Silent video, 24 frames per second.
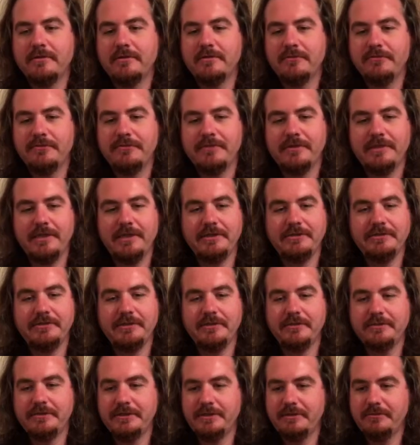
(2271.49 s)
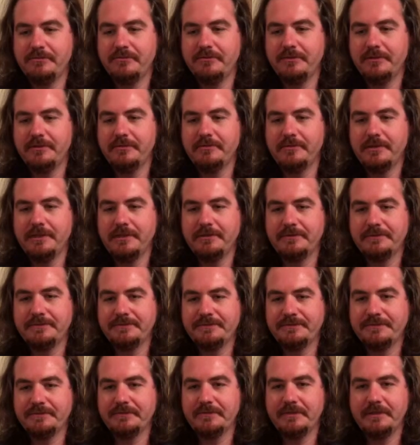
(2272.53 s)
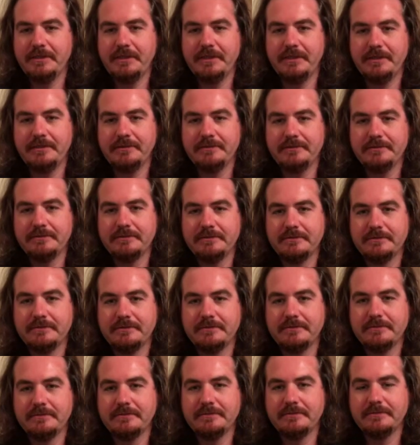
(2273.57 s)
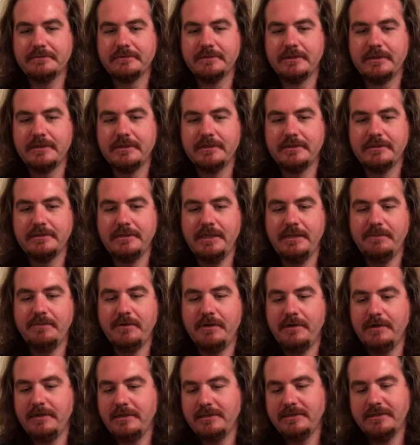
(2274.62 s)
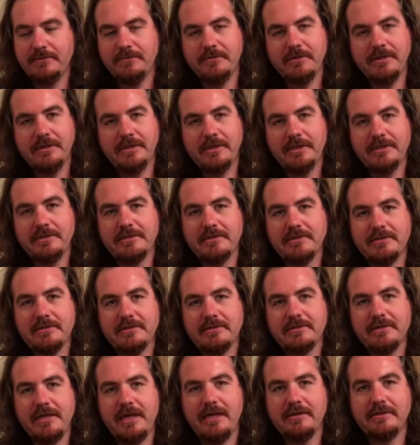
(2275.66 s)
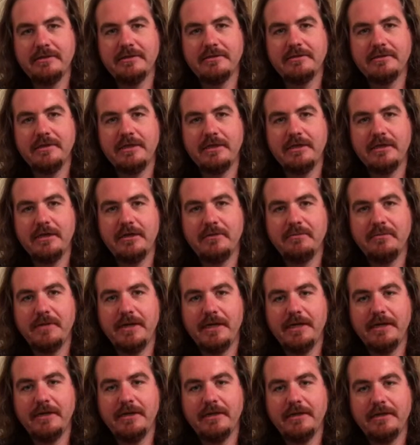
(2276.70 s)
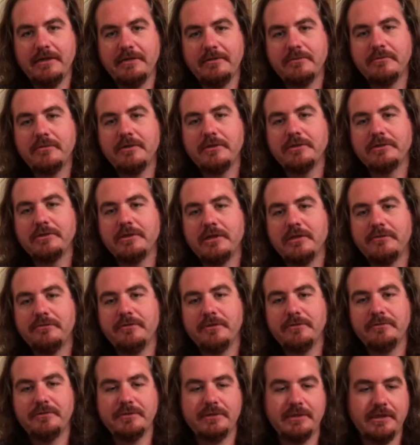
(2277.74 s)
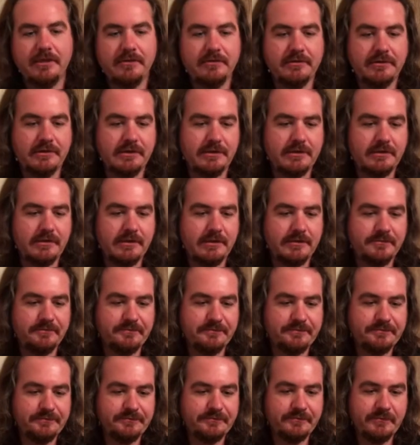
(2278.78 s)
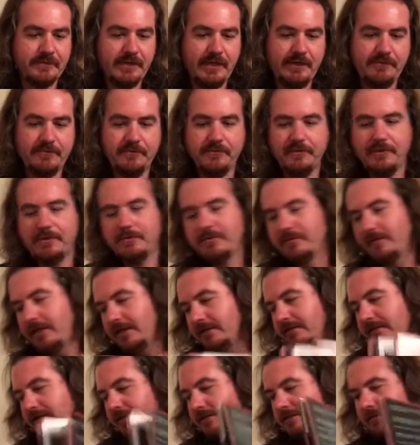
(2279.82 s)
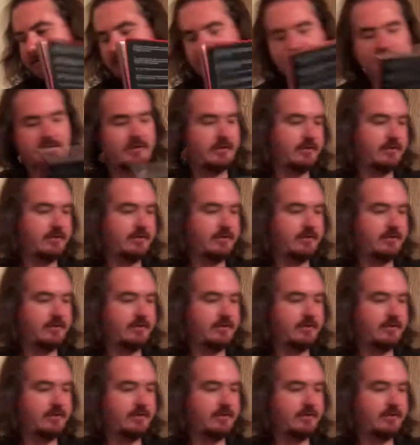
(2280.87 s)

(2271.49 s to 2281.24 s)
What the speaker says: Hopefully that shows up pretty well. Yeah. Sad part is, this is the stack that's sitting on my bookshelf upstairs, and I haven't really read these.